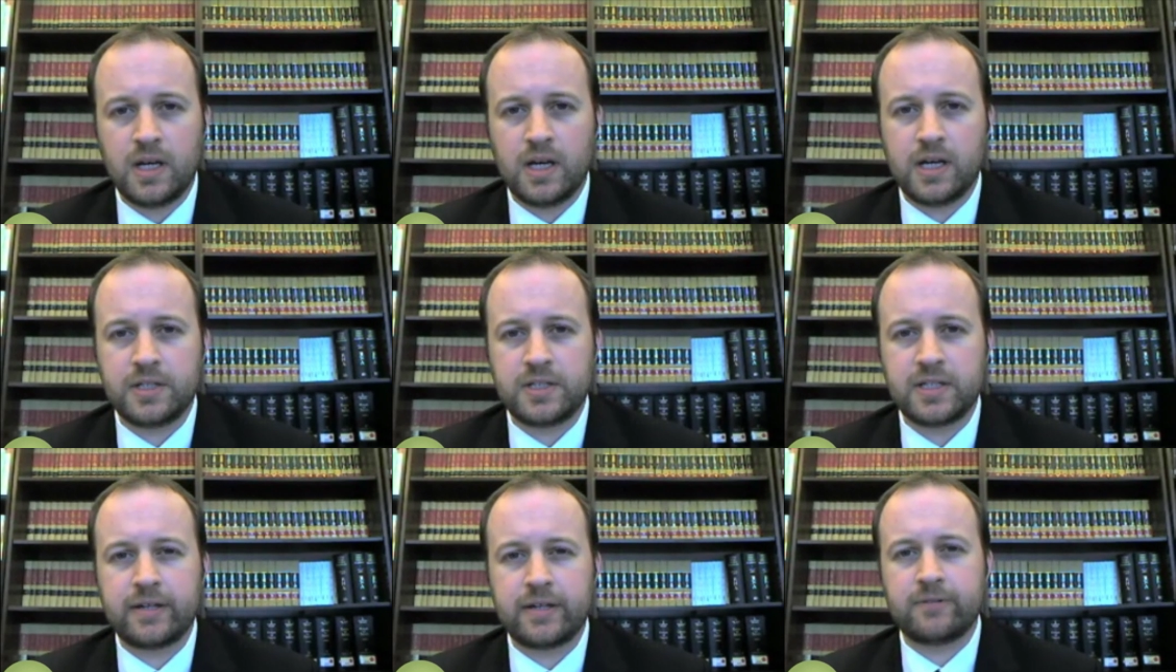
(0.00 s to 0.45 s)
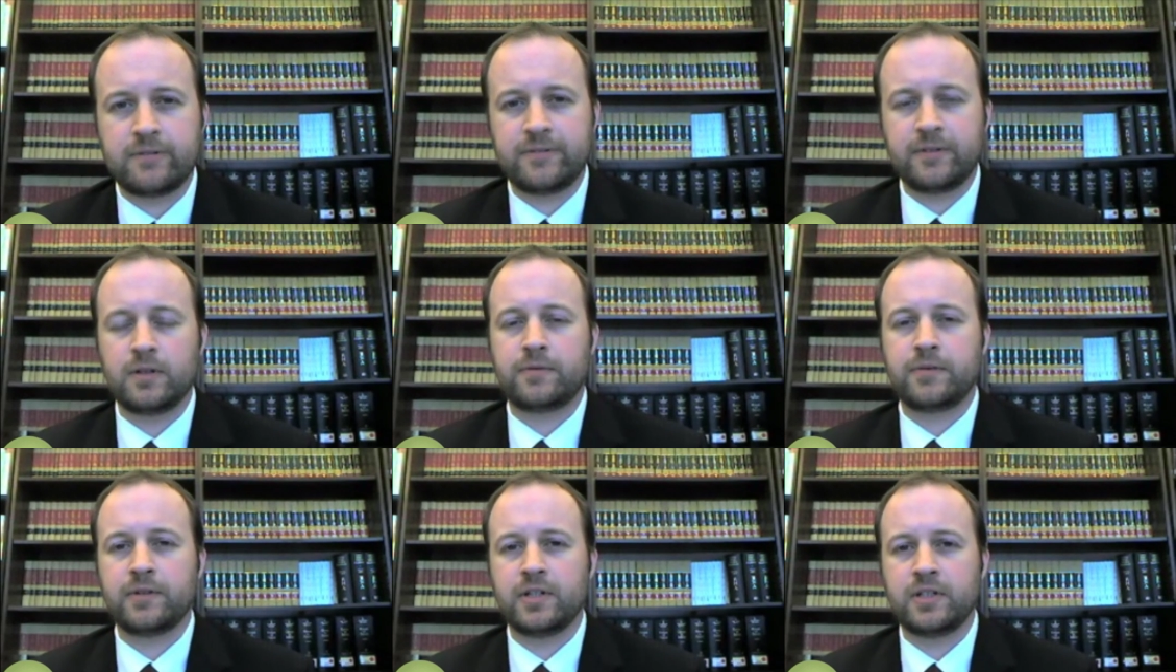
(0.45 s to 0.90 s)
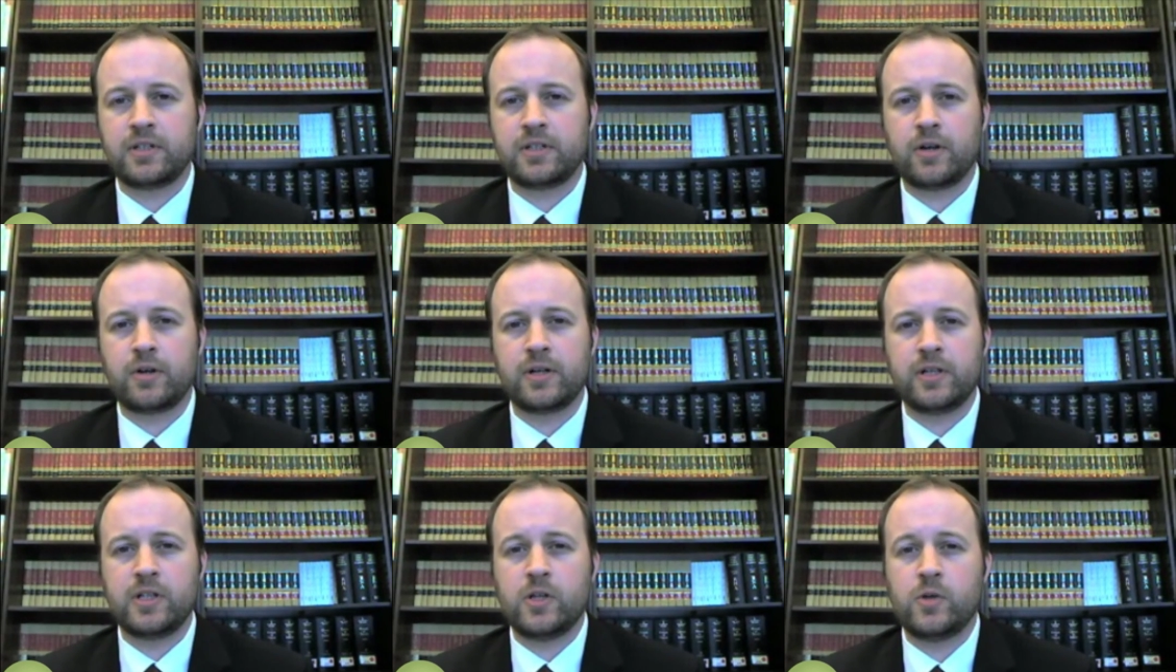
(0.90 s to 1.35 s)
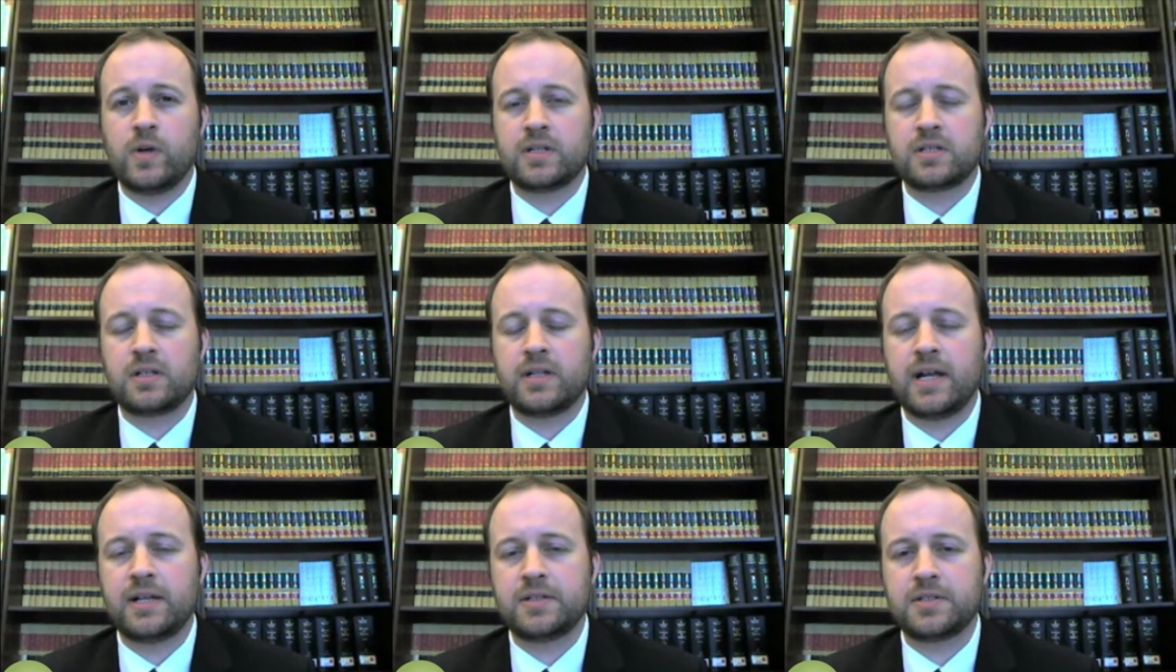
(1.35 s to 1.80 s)
Uh, to get a feel for the current U
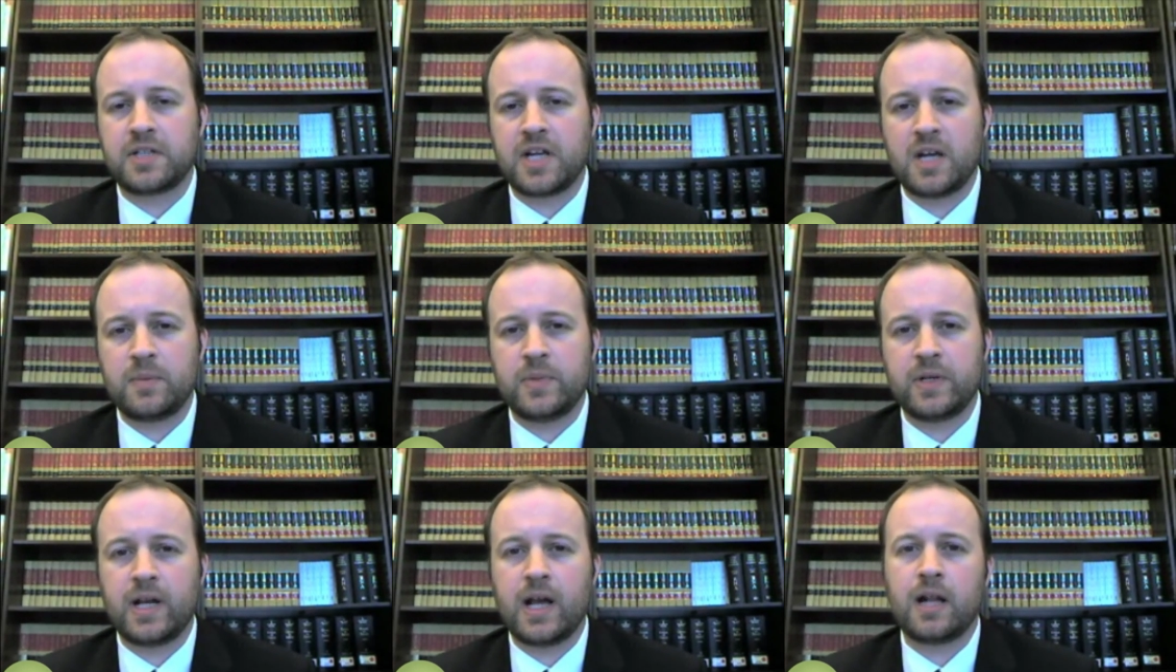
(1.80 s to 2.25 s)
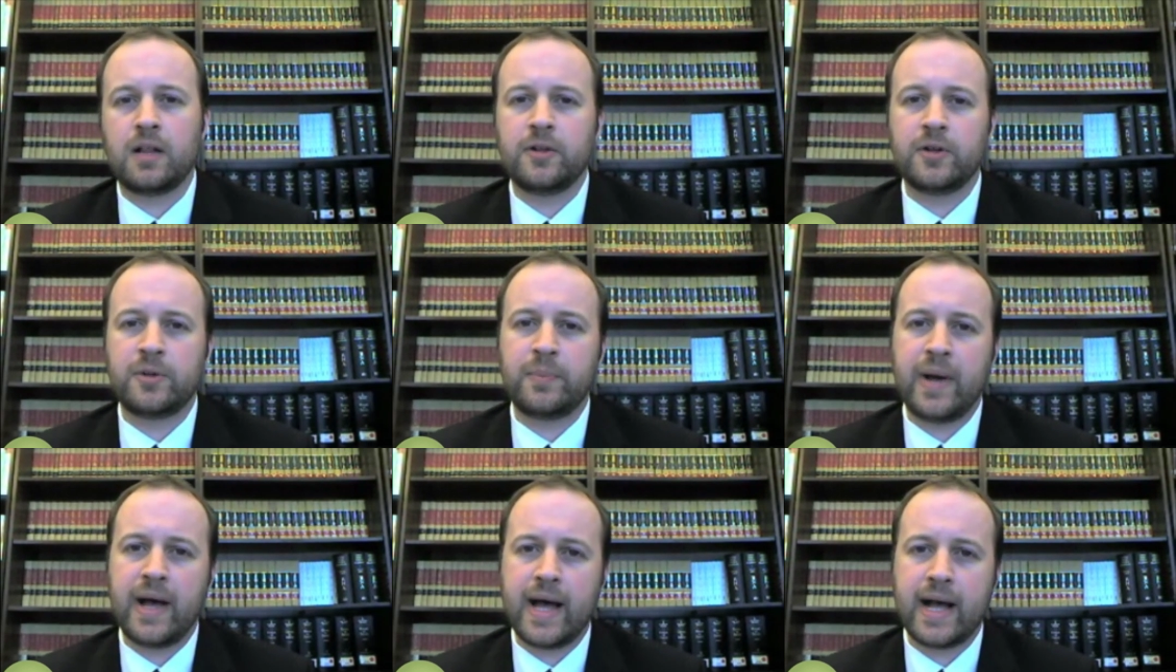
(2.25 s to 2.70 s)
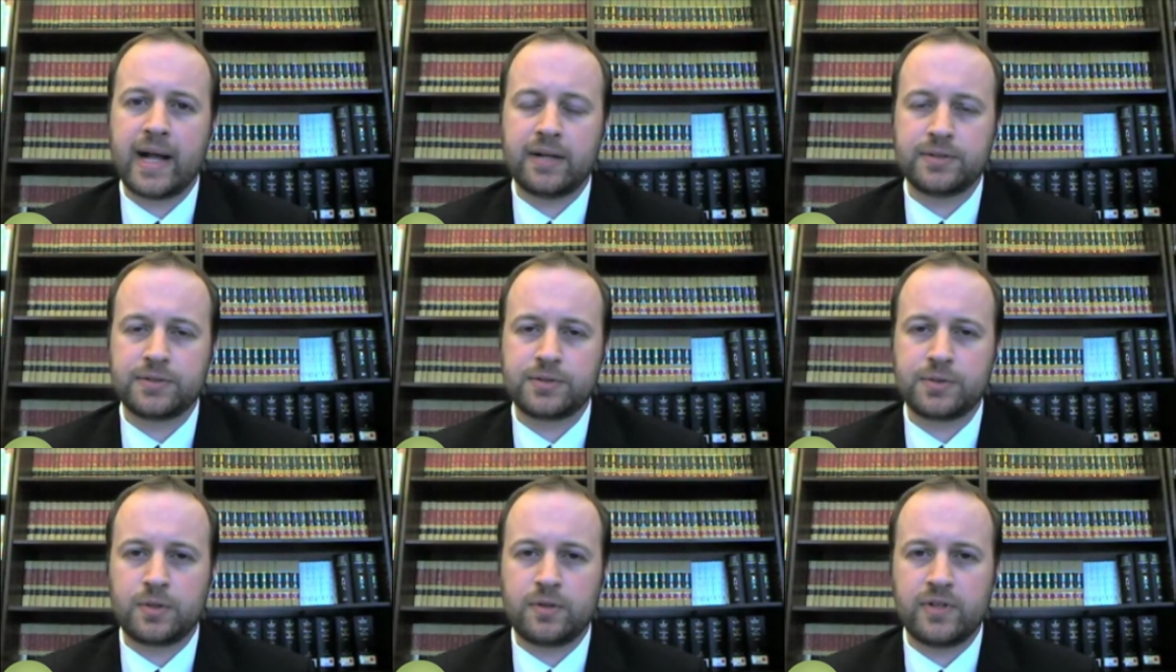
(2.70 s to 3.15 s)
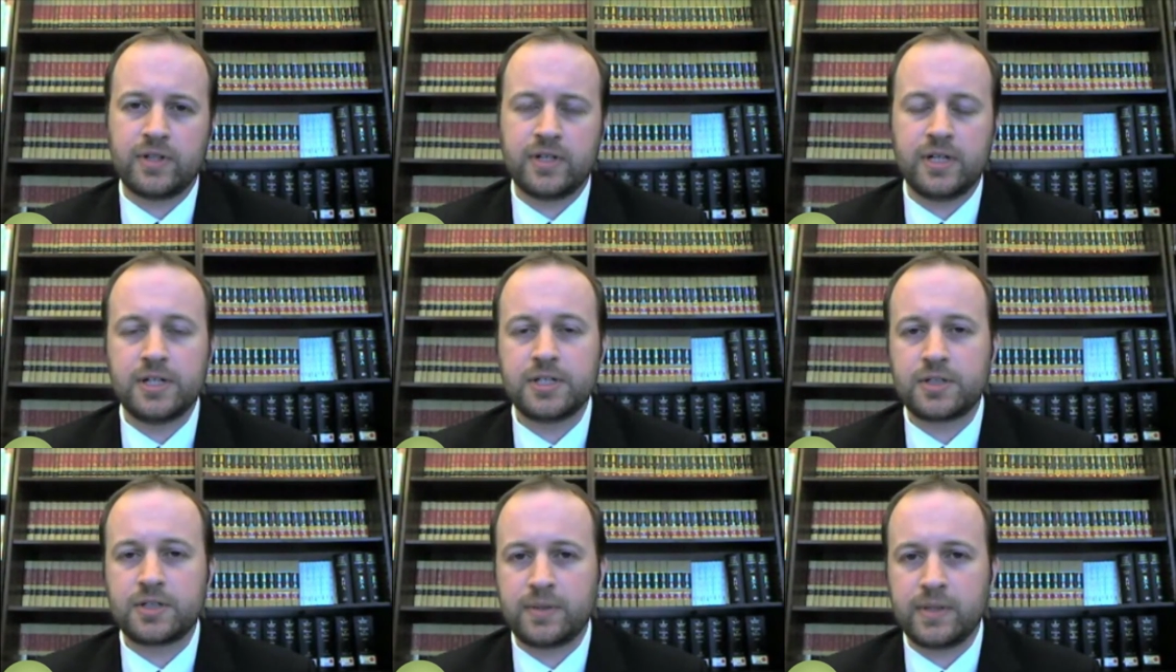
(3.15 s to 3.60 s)
S landscape, you got to look back at sort of the
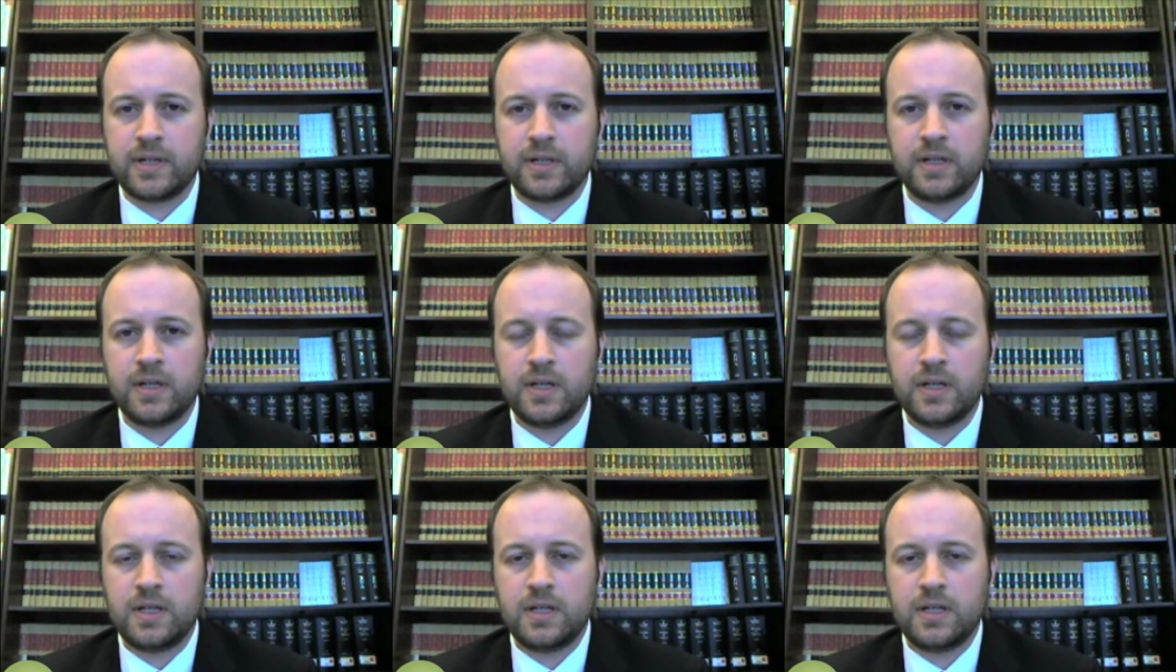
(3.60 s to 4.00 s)
history